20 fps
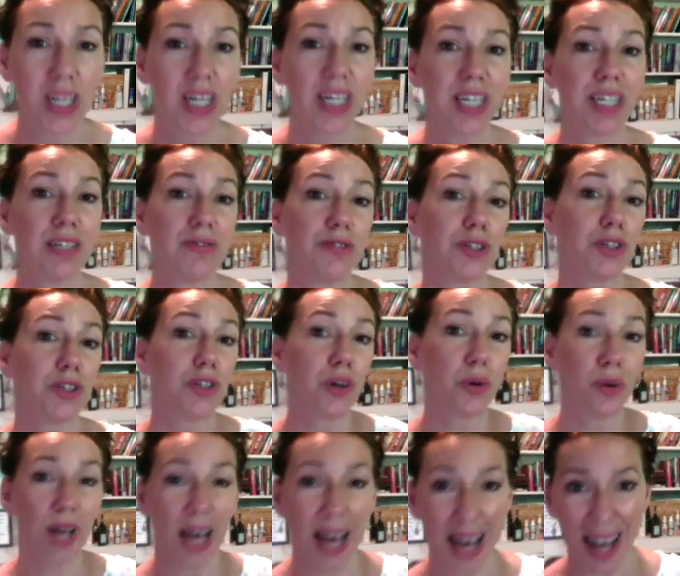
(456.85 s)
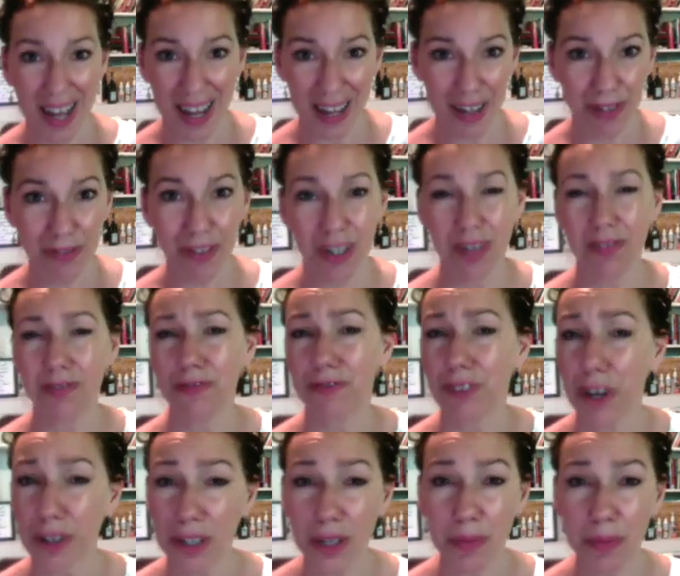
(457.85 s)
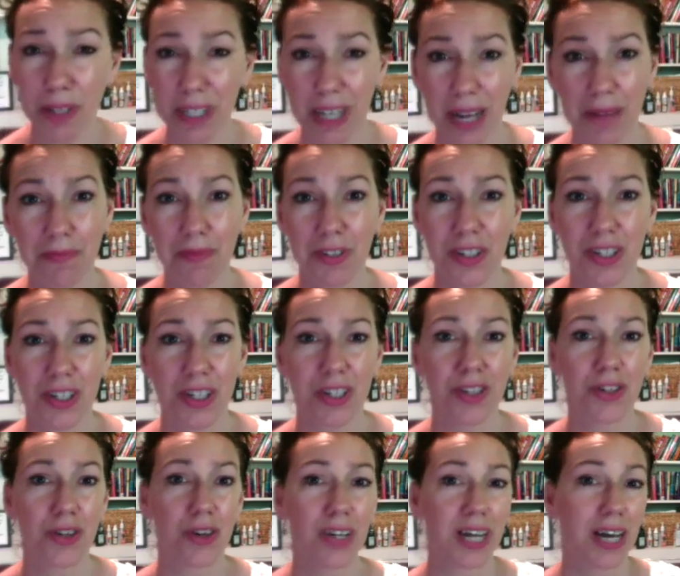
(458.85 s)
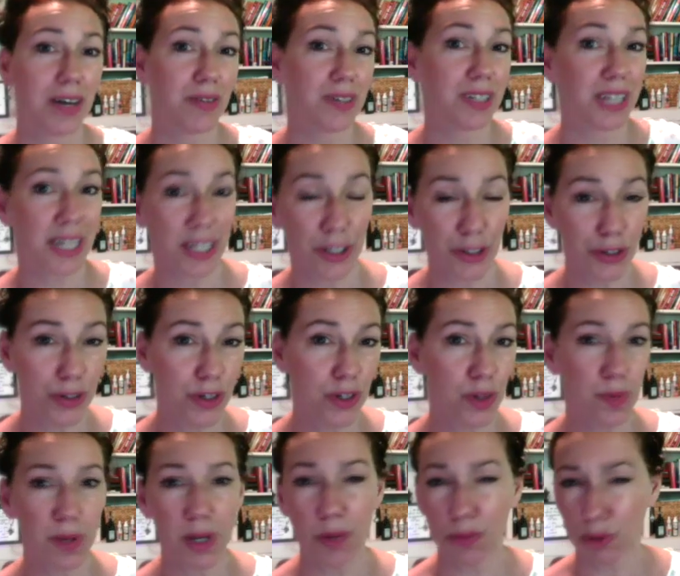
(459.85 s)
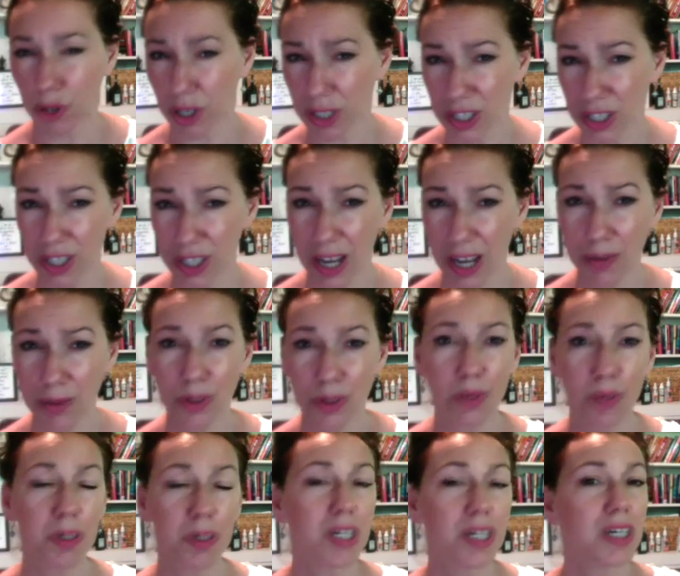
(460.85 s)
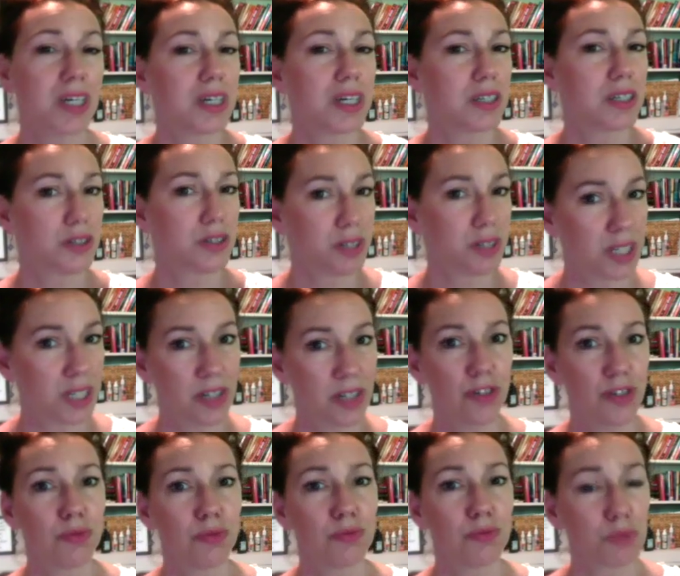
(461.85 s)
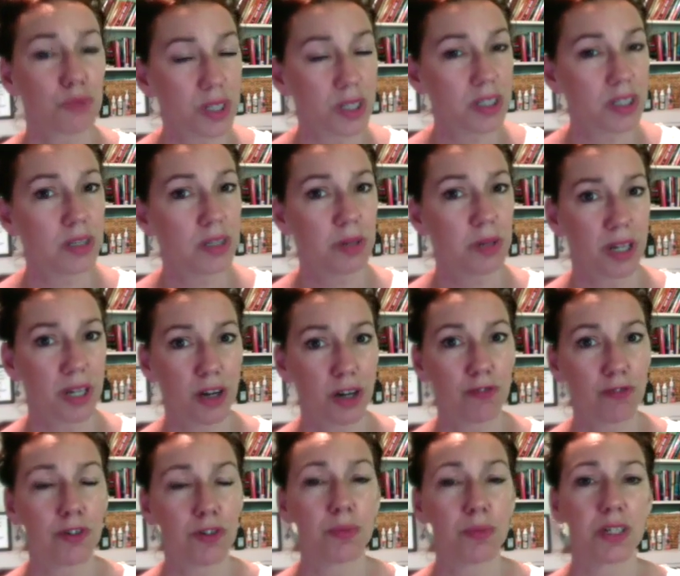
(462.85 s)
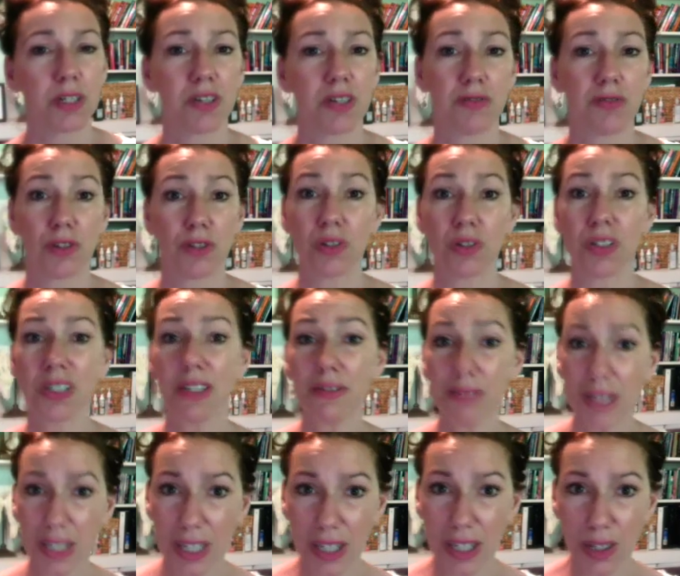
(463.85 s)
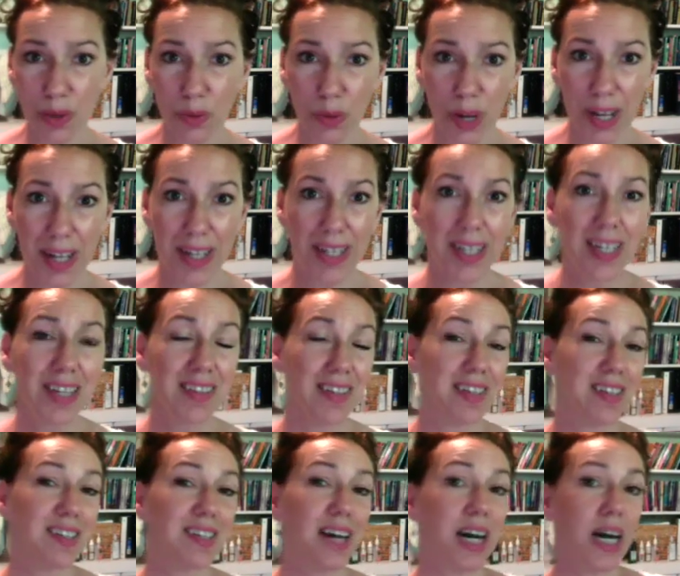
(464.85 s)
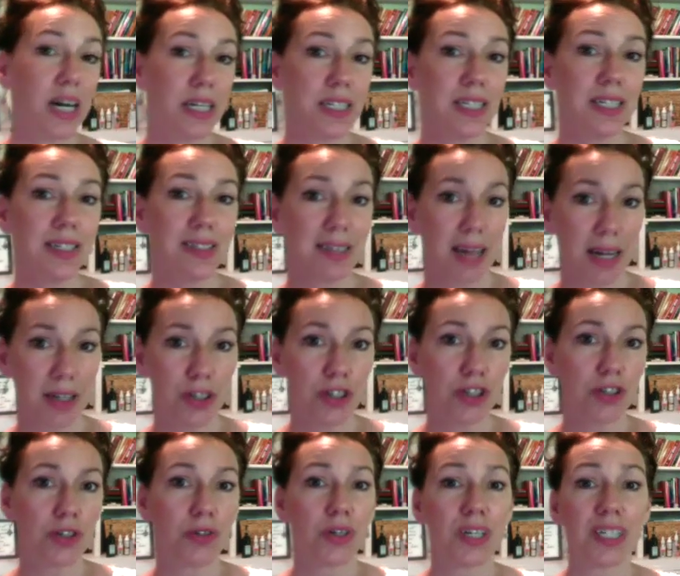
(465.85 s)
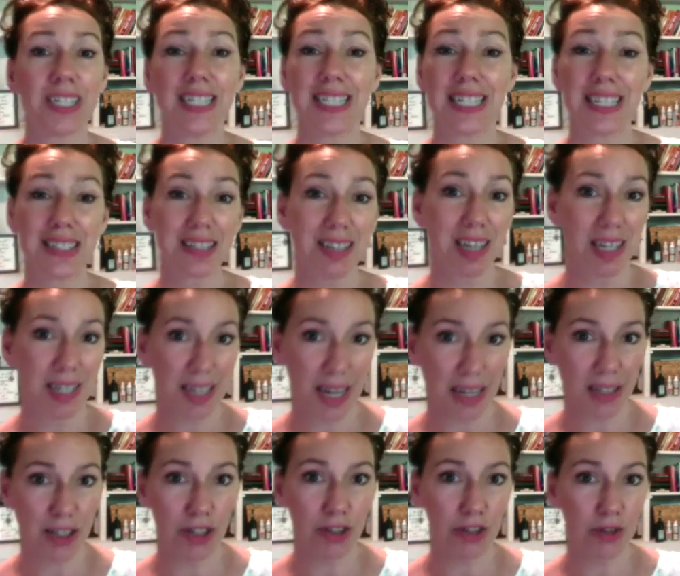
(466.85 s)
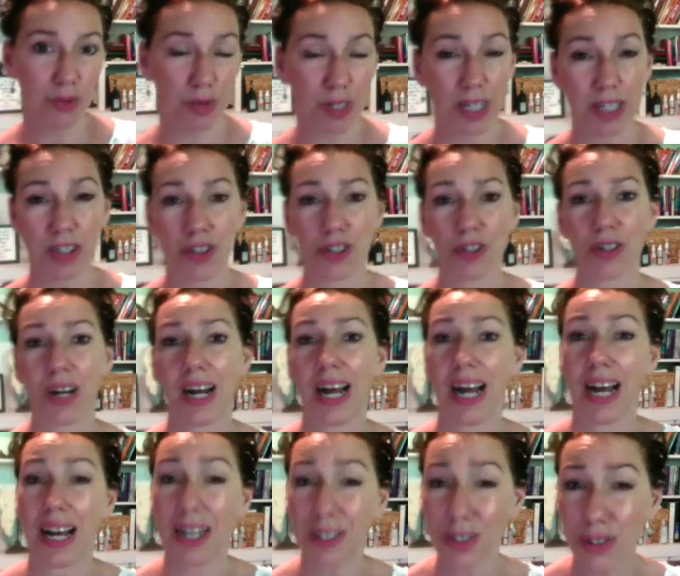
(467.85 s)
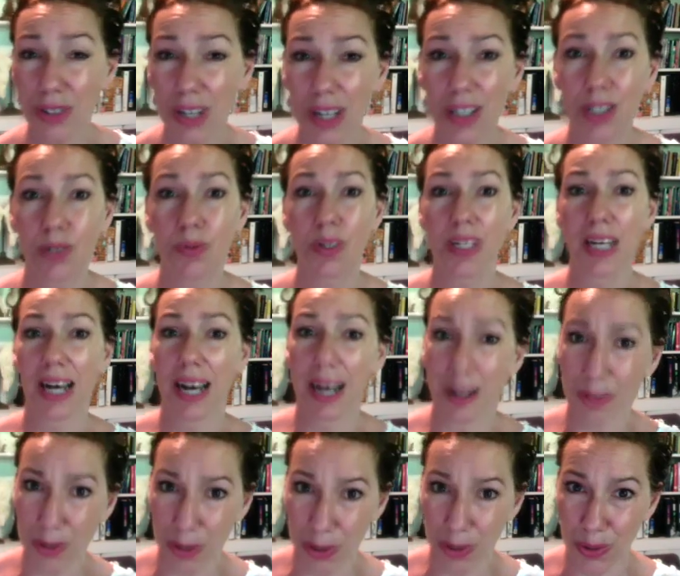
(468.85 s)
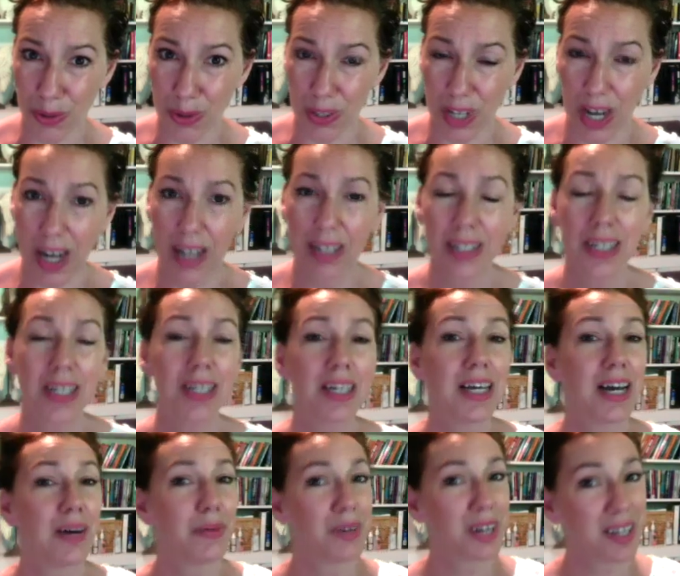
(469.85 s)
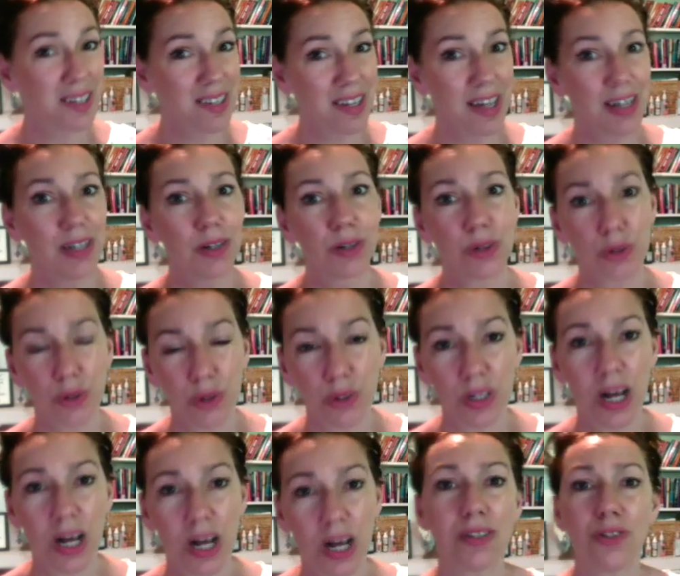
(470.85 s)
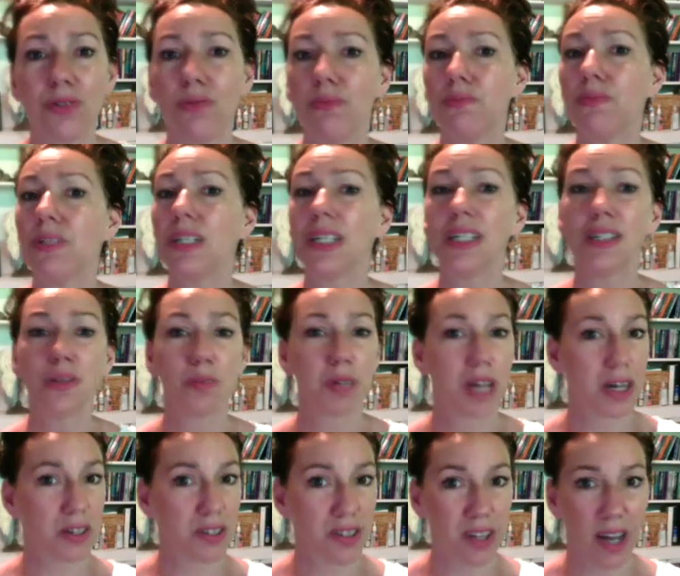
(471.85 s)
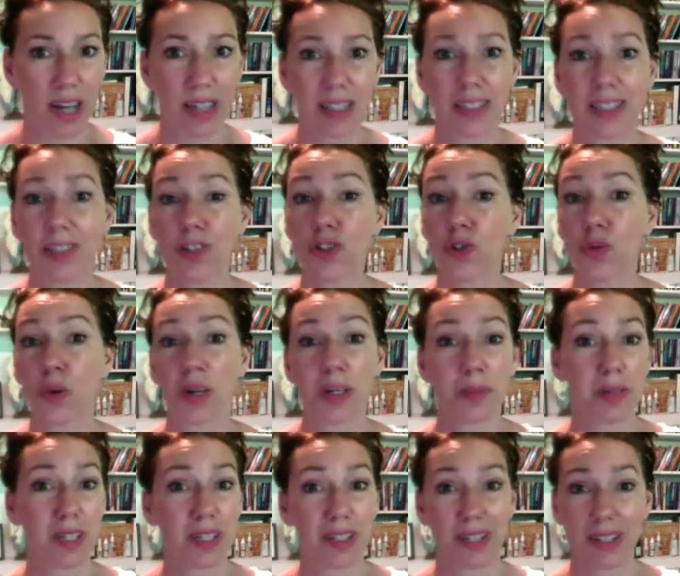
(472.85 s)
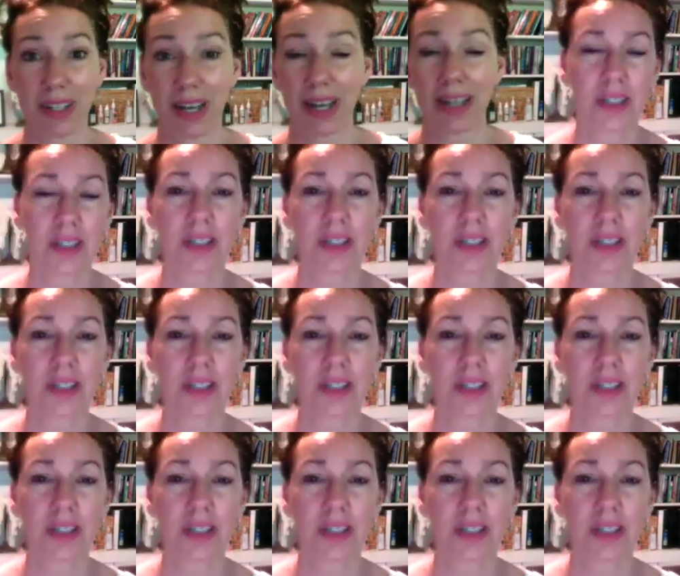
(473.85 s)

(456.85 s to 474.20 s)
If you don't have a very big emphasis on how nature is being brought into that room, you need to really be careful, because if you're living in a way that is unintentional and disconnected to nature, and you're not going out a whole lot, and when I say a whole lot, you need to be outside at least 20 minutes a day.